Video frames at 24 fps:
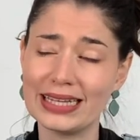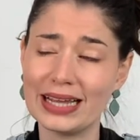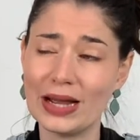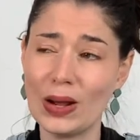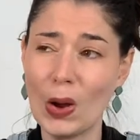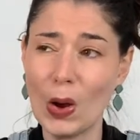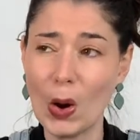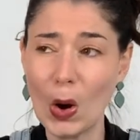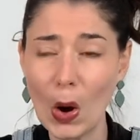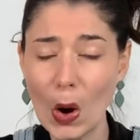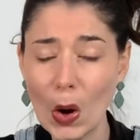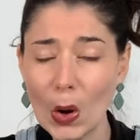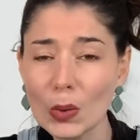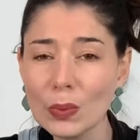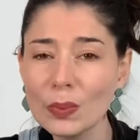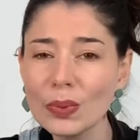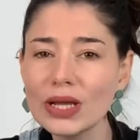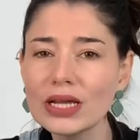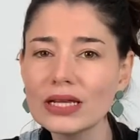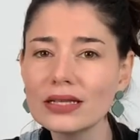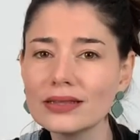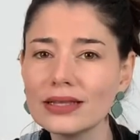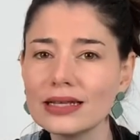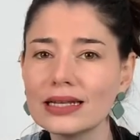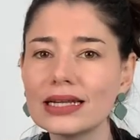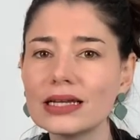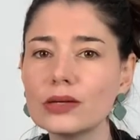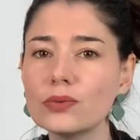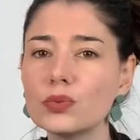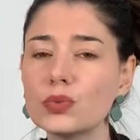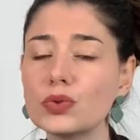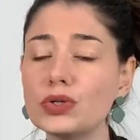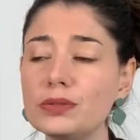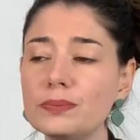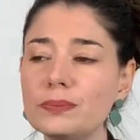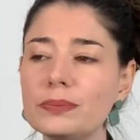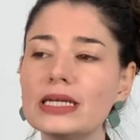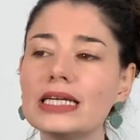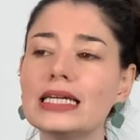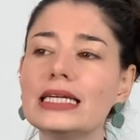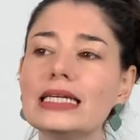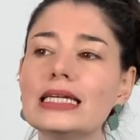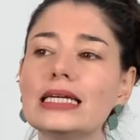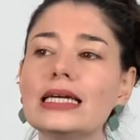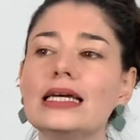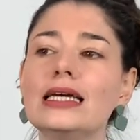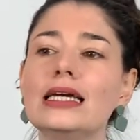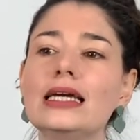hoping that it would
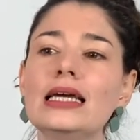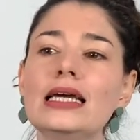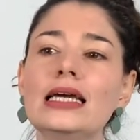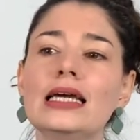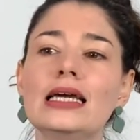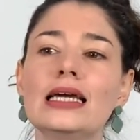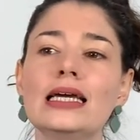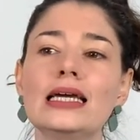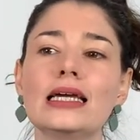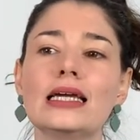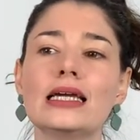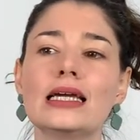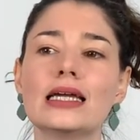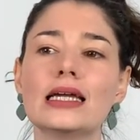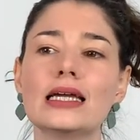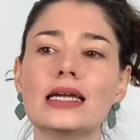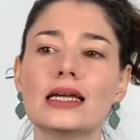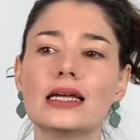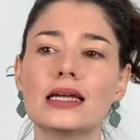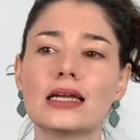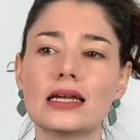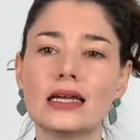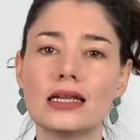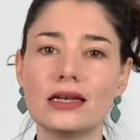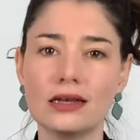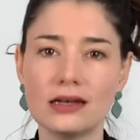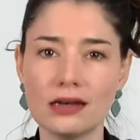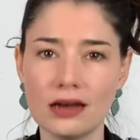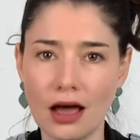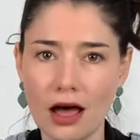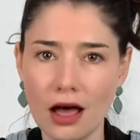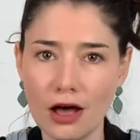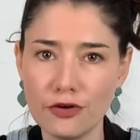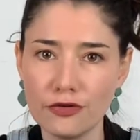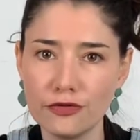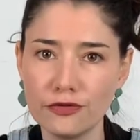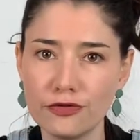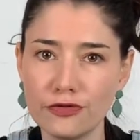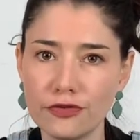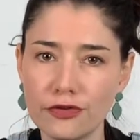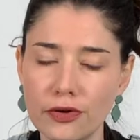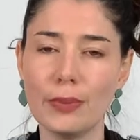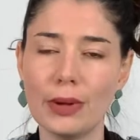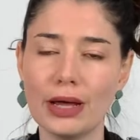be enough.